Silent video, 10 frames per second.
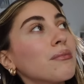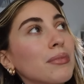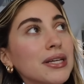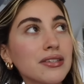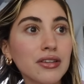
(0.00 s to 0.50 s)

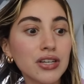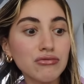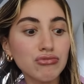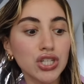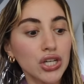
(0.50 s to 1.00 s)

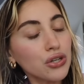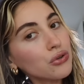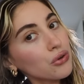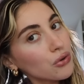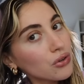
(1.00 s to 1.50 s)
basically
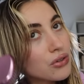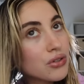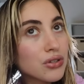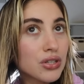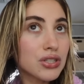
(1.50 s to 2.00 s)
2
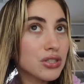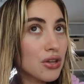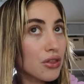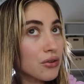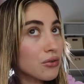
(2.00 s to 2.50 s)

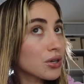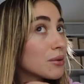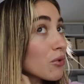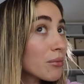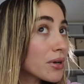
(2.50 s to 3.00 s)
to
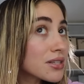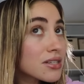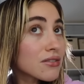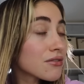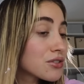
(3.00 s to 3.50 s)
3 more
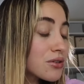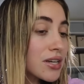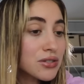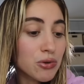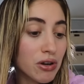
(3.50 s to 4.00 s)
months of
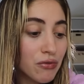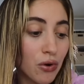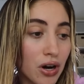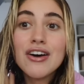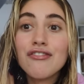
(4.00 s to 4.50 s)

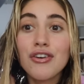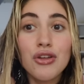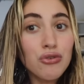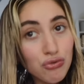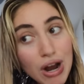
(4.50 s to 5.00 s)
2024. For
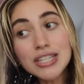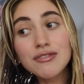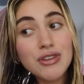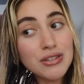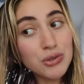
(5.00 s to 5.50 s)
the rest
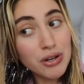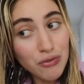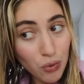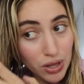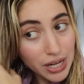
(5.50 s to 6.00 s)
of
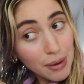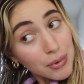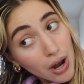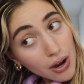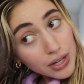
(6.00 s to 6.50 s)
2024, like
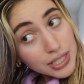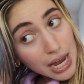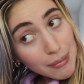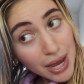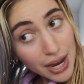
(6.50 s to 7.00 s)
I'm not gonna
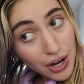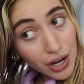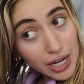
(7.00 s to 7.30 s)
dye my hair